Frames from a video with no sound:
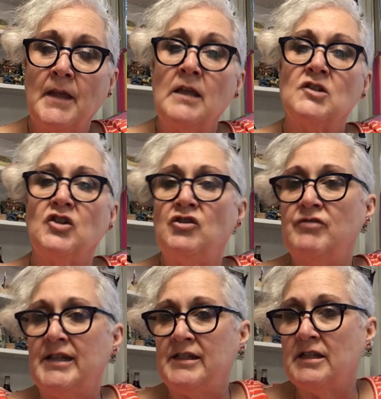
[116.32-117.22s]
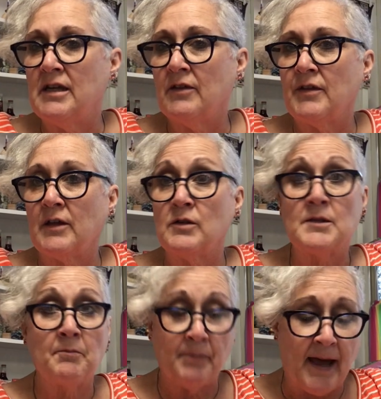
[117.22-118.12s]
So you need to know those
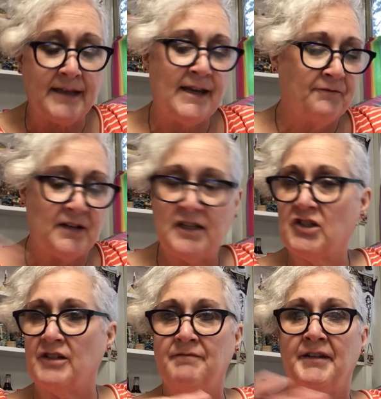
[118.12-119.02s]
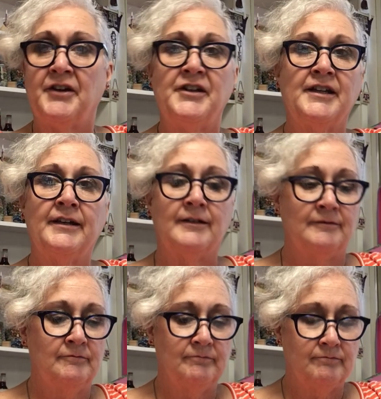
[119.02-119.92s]
by definition. There you go.
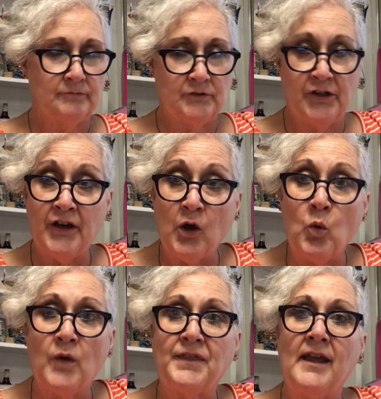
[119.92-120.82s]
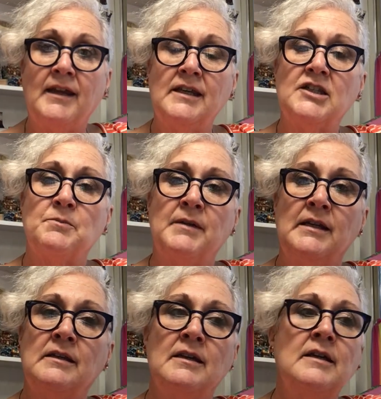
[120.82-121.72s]
Know what they each
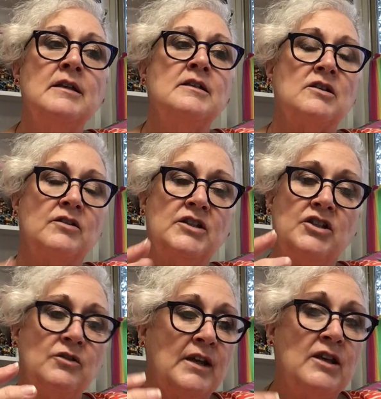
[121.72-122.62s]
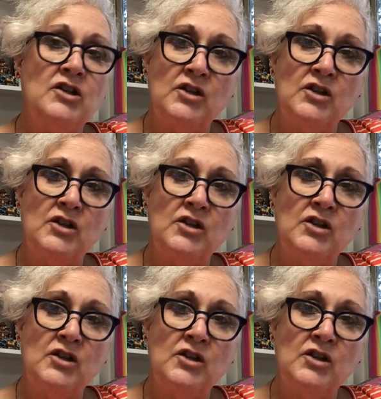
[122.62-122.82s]
mean so that you can